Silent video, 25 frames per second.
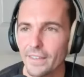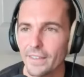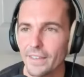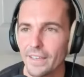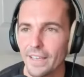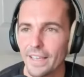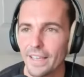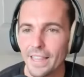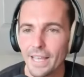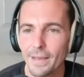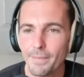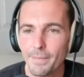
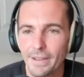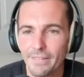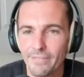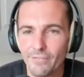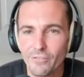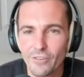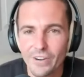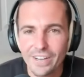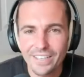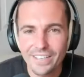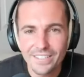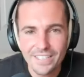And that, my
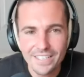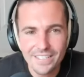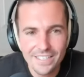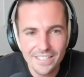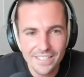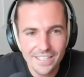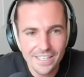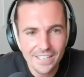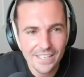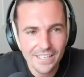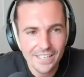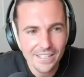friends, is
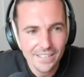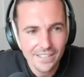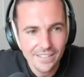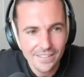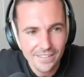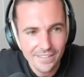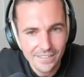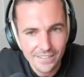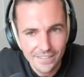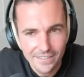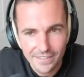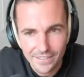
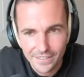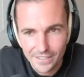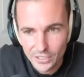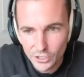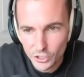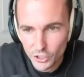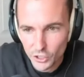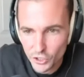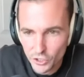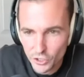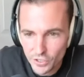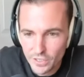the
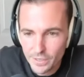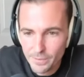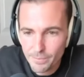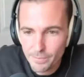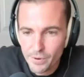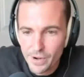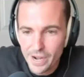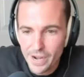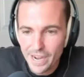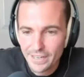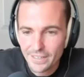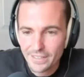journaling
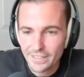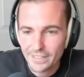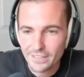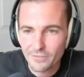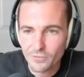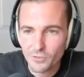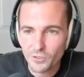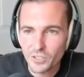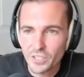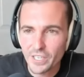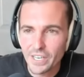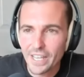practice
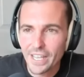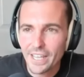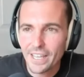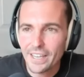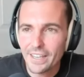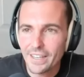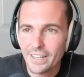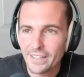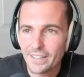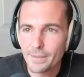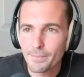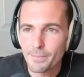for
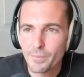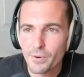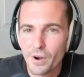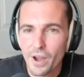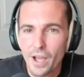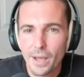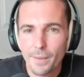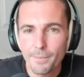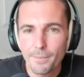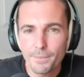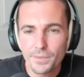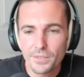today and the
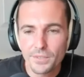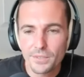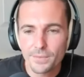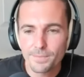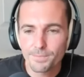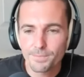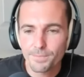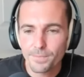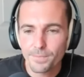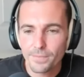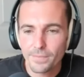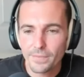prompts.
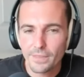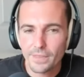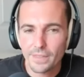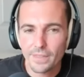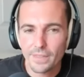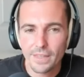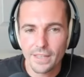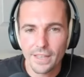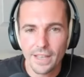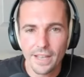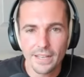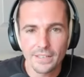
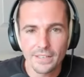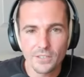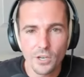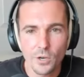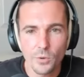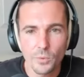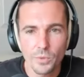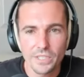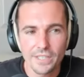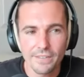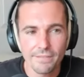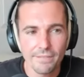As
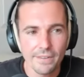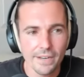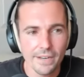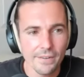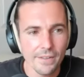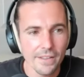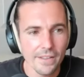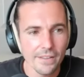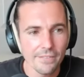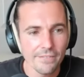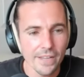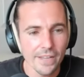always,
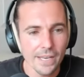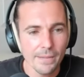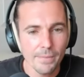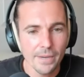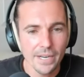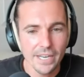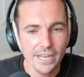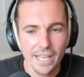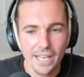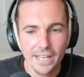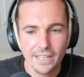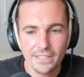if
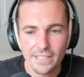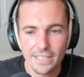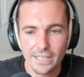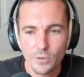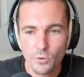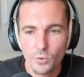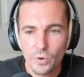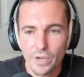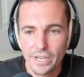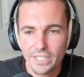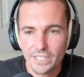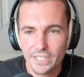anybody has any
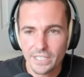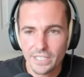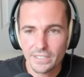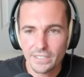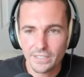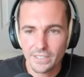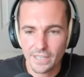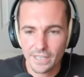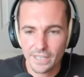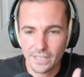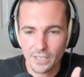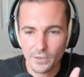
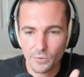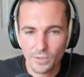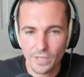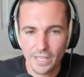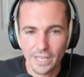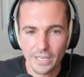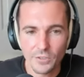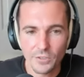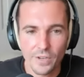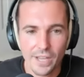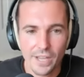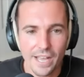questions and you would
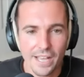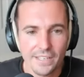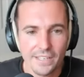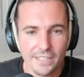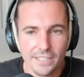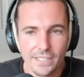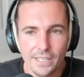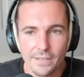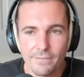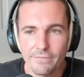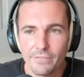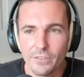like to
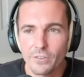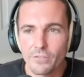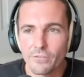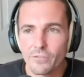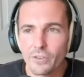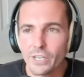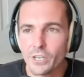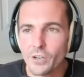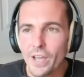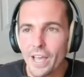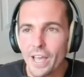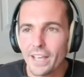ask them, feel
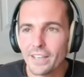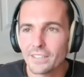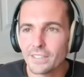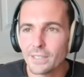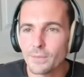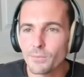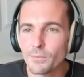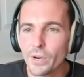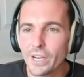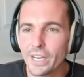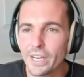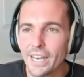free to ask
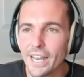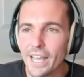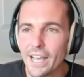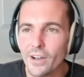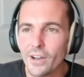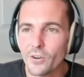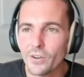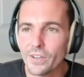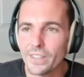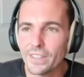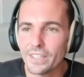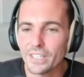them right
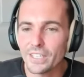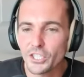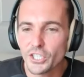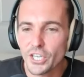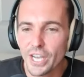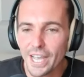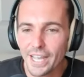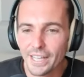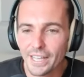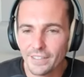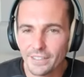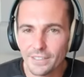now in the
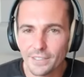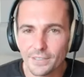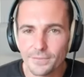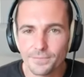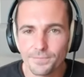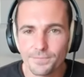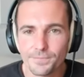chat.